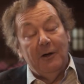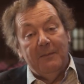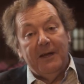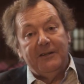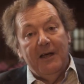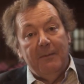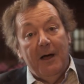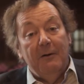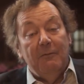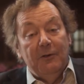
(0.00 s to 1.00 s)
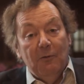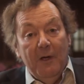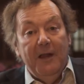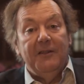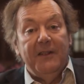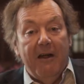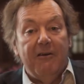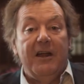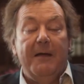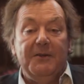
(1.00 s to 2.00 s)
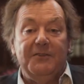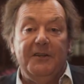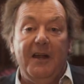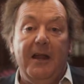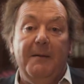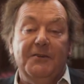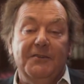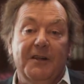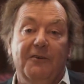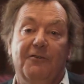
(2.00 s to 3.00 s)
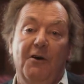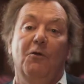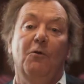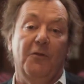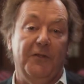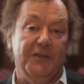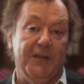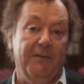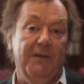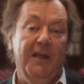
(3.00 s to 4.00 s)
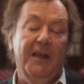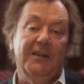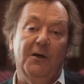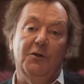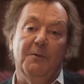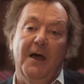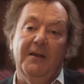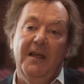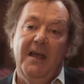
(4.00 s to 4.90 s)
a big turbine with the wind and the aerodynamics and the dynamics and the control, all the things I've told you about,